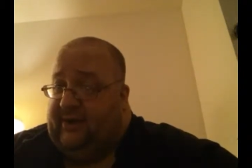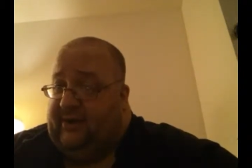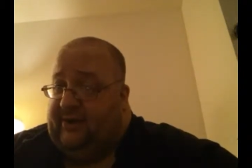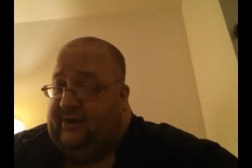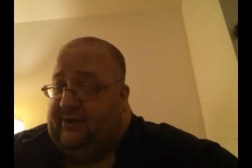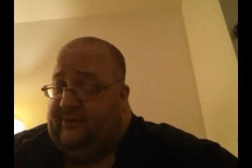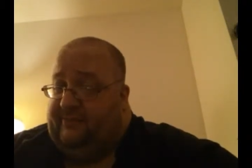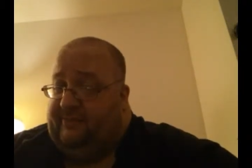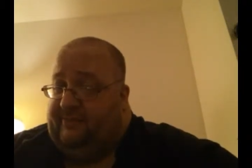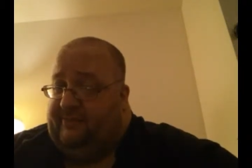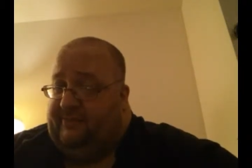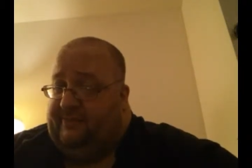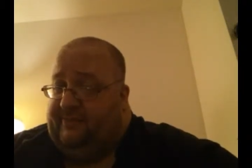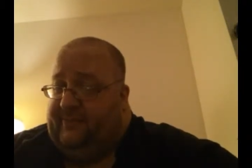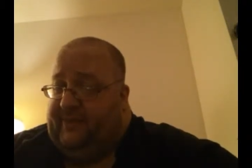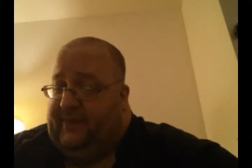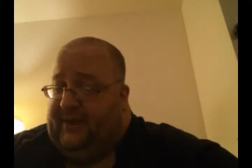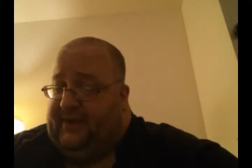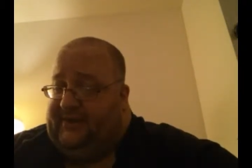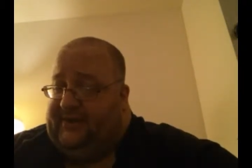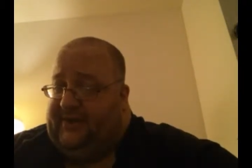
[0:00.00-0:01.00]
are
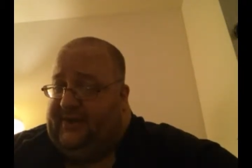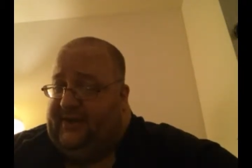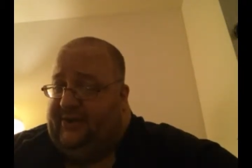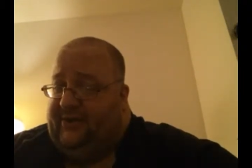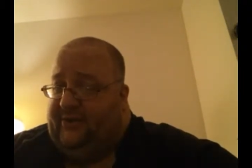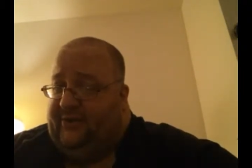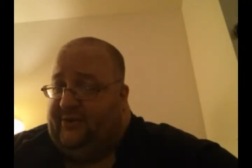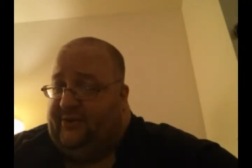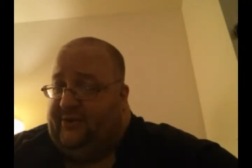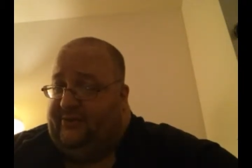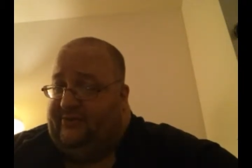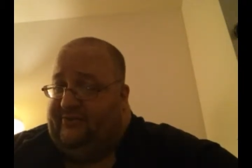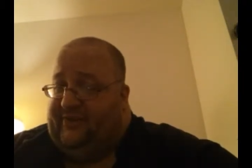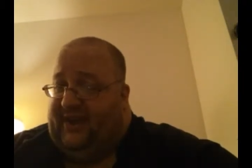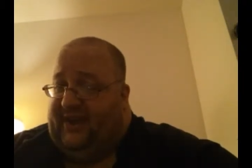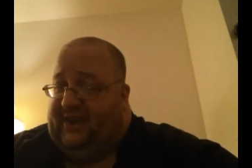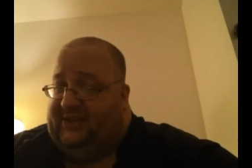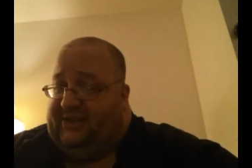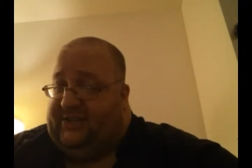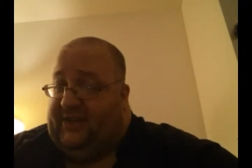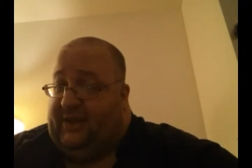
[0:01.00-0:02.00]
they teeter on
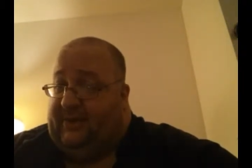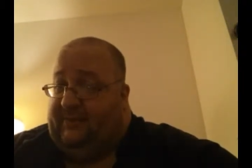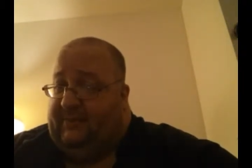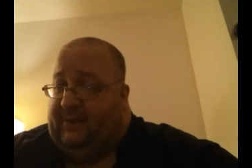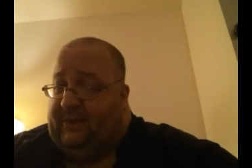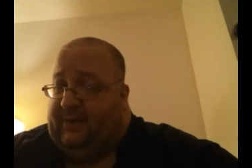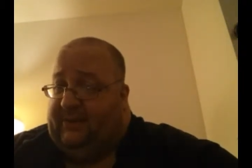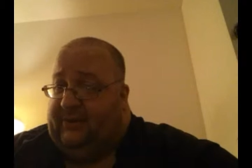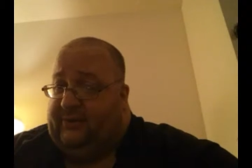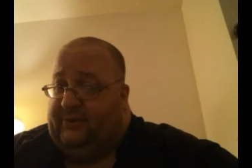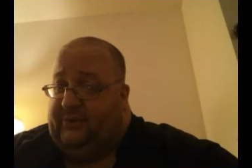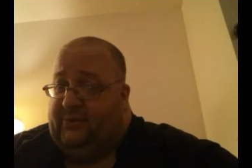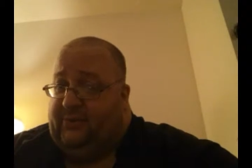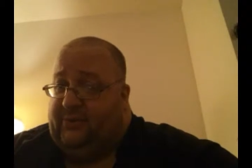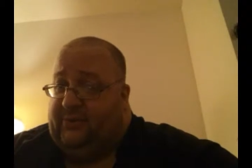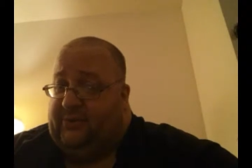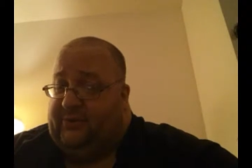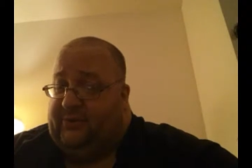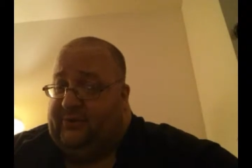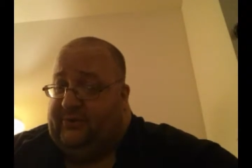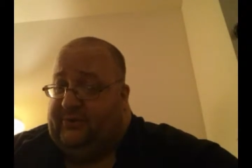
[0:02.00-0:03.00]
fat shaming
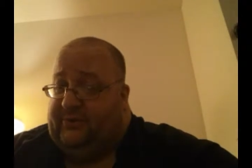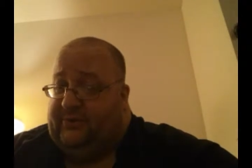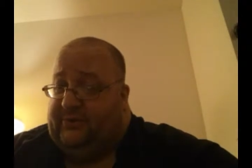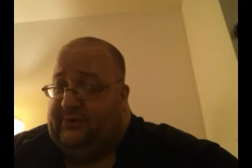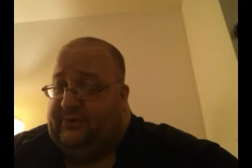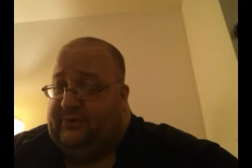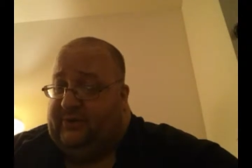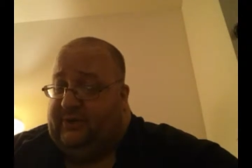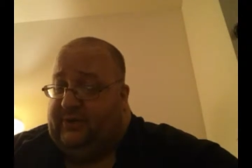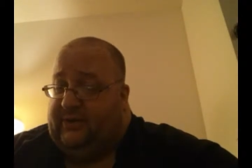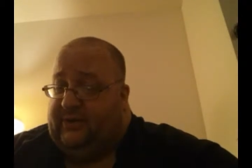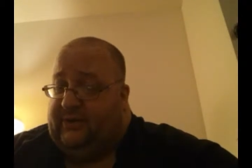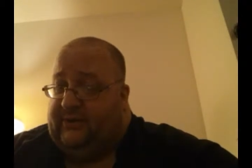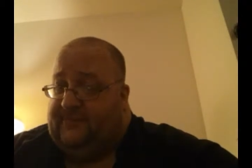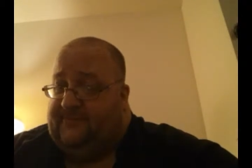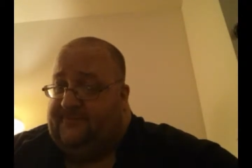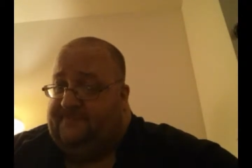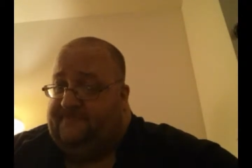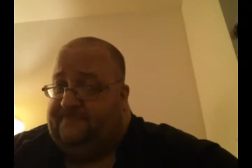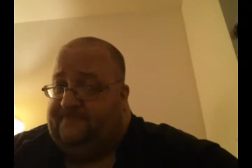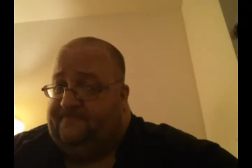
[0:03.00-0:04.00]
toward
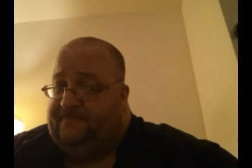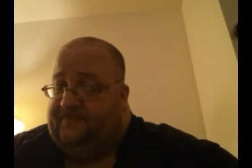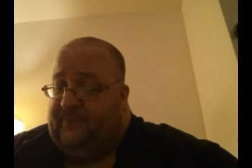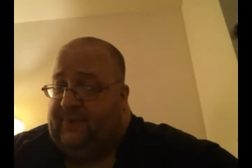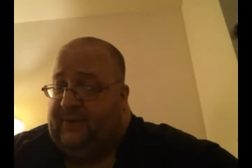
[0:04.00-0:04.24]
um,